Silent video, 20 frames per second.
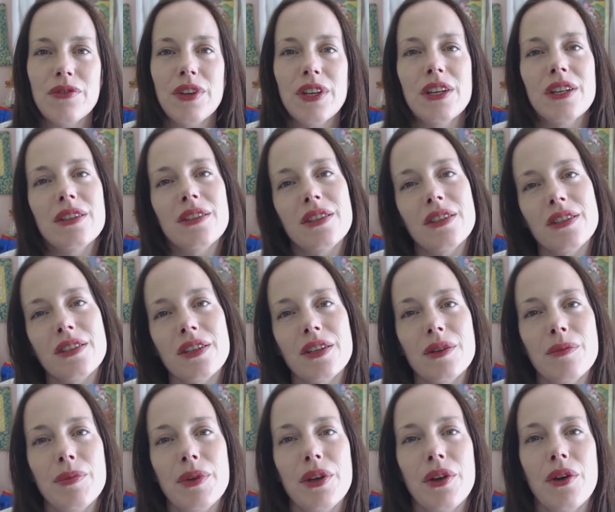Venus is going
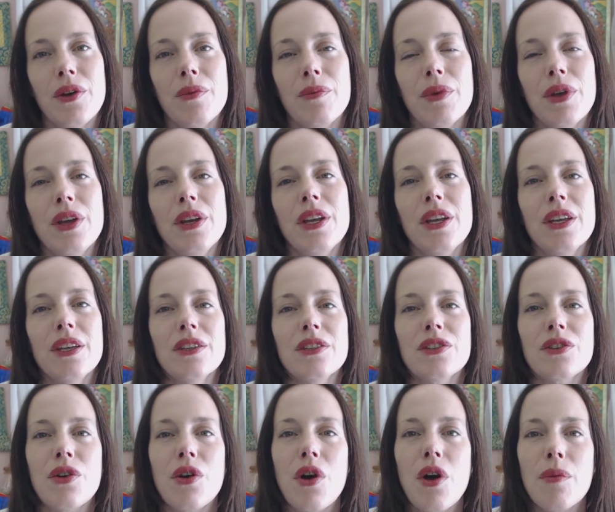to be
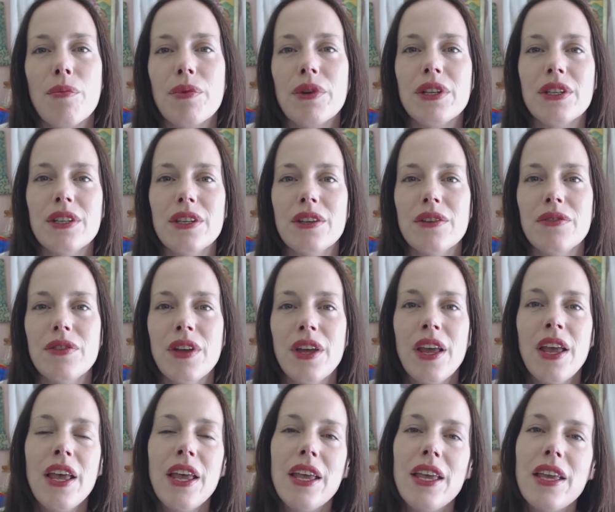harmonious, cooperative,
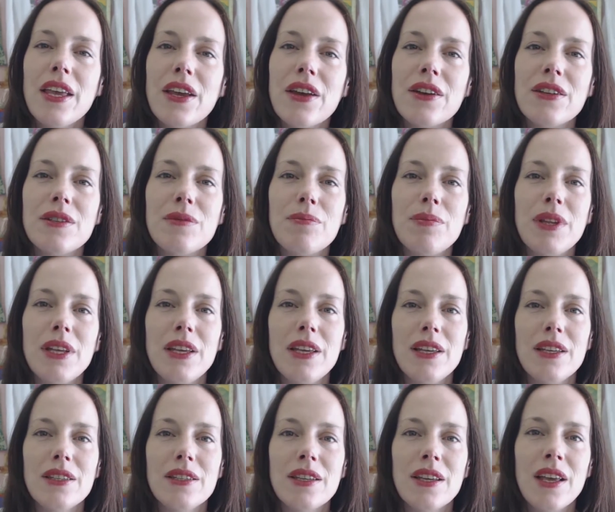eager to
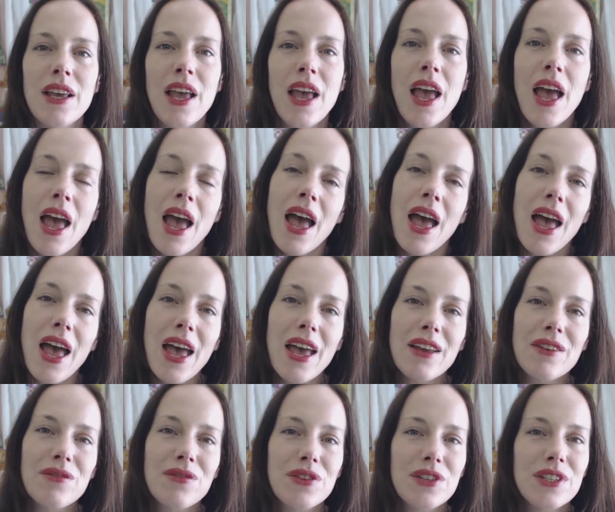please.
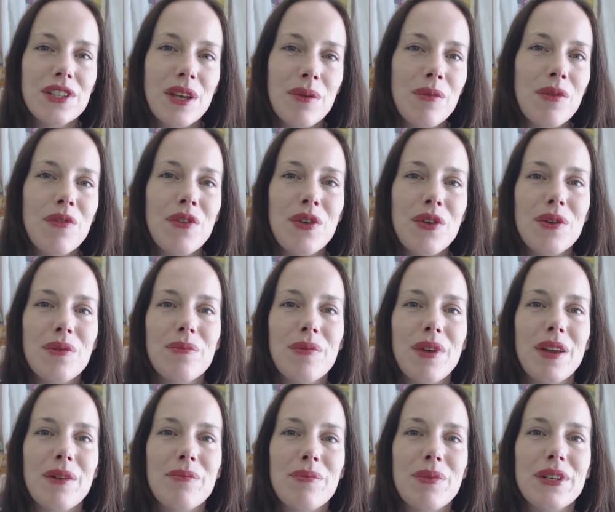And for some of you, it
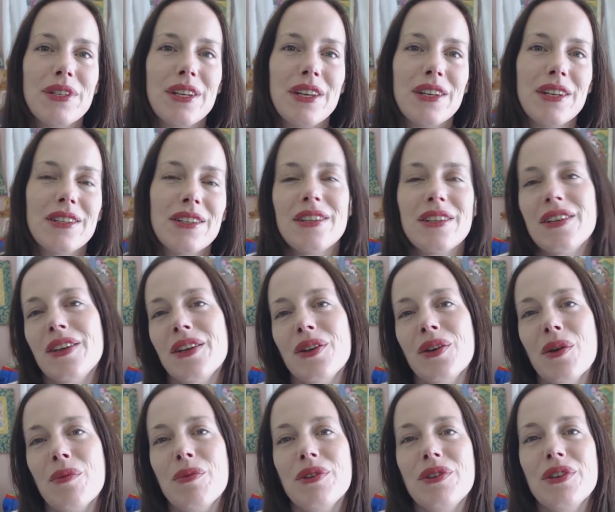might present
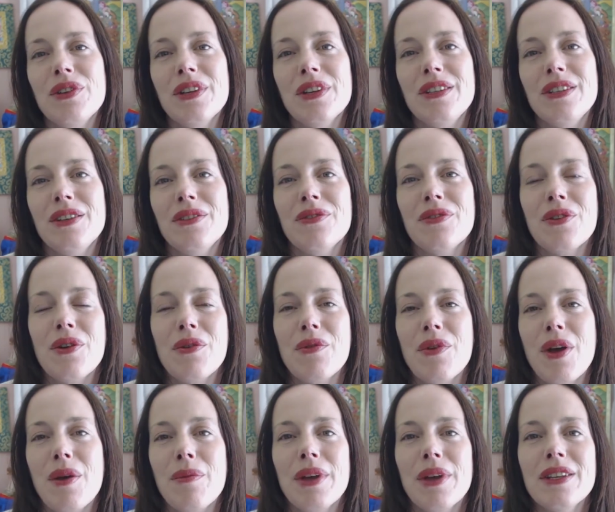an opportunity for a
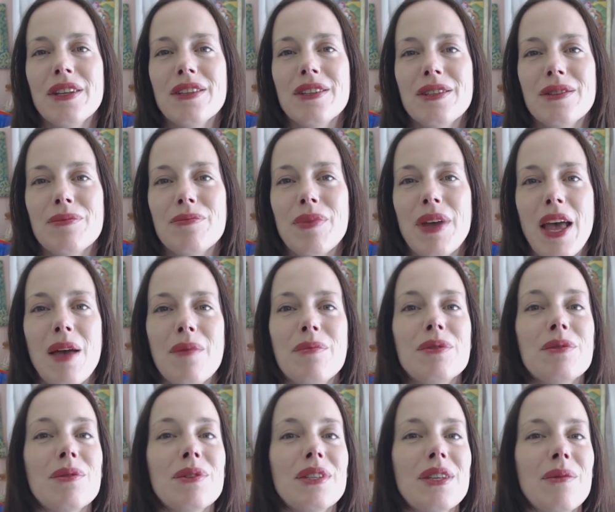romance,
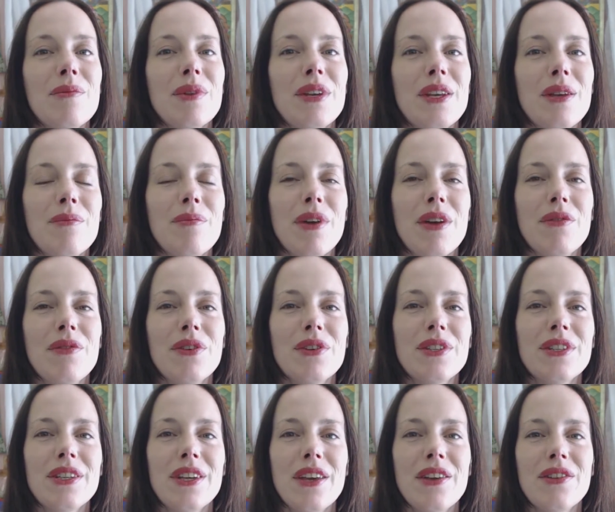perhaps with somebody above your
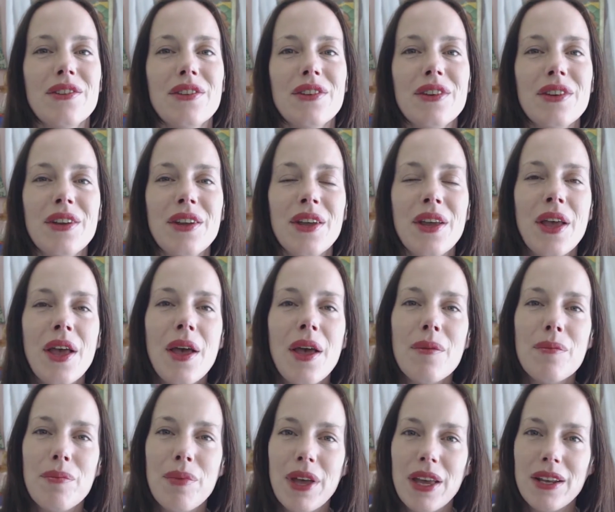station.
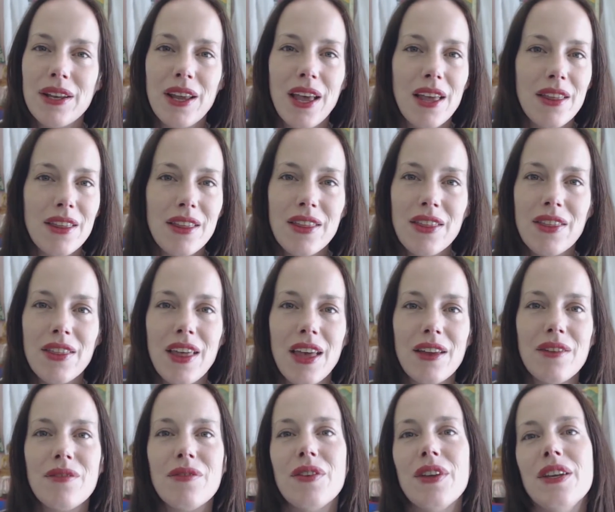But other than
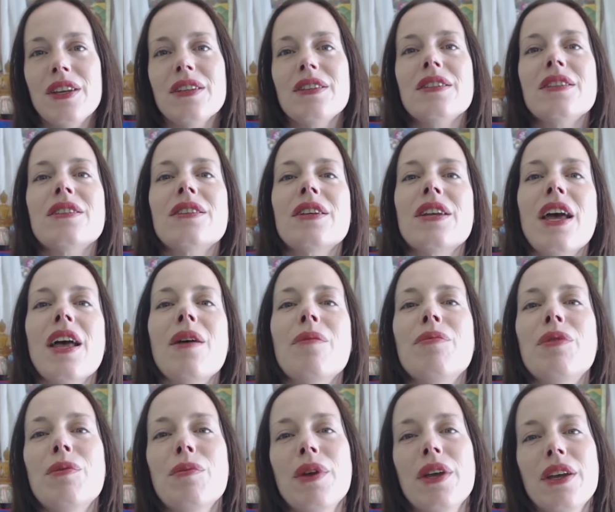that, Venus is going to
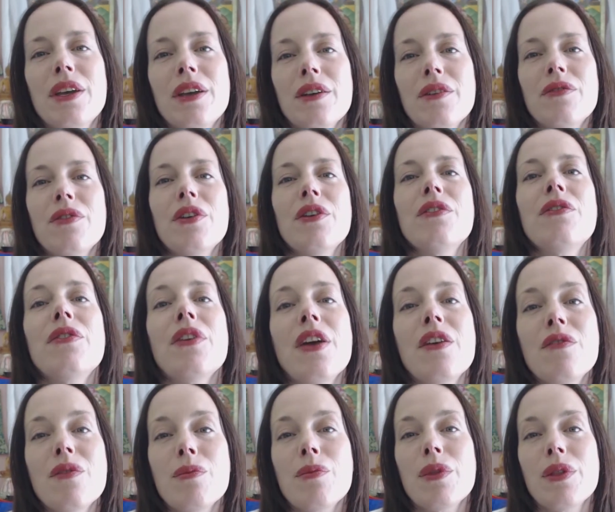help you make a very
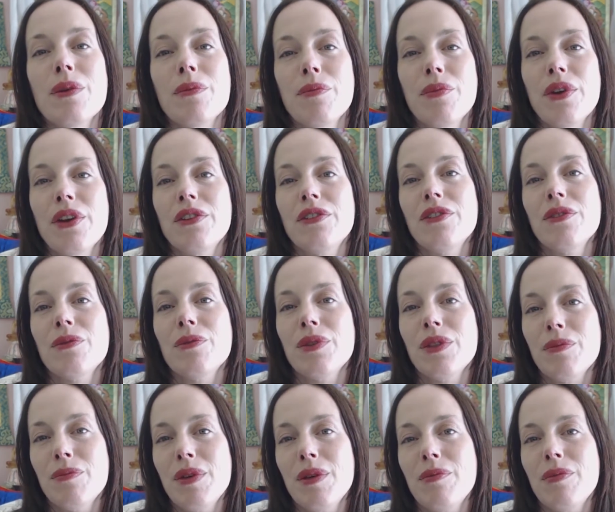favorable impression with
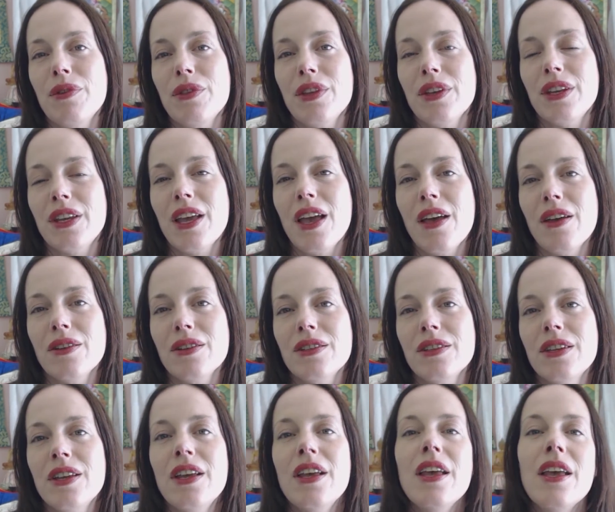the people that count
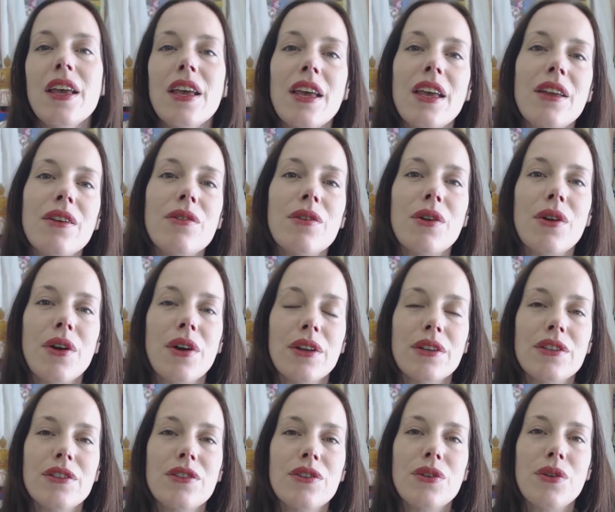in
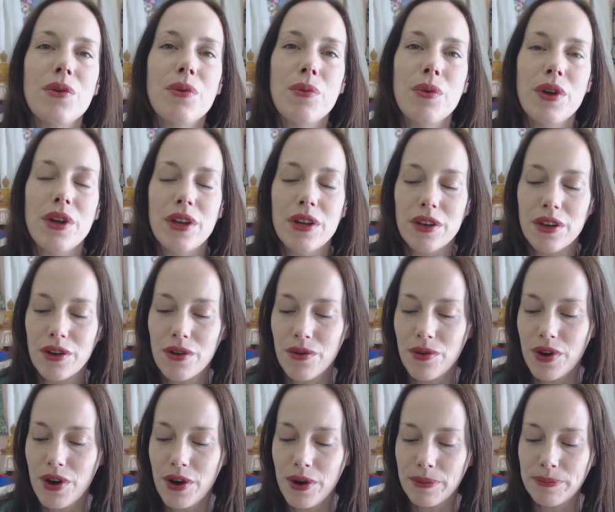regards to your work and
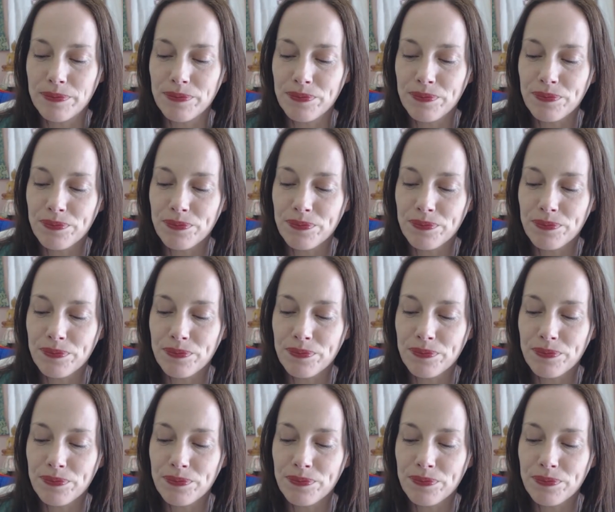career.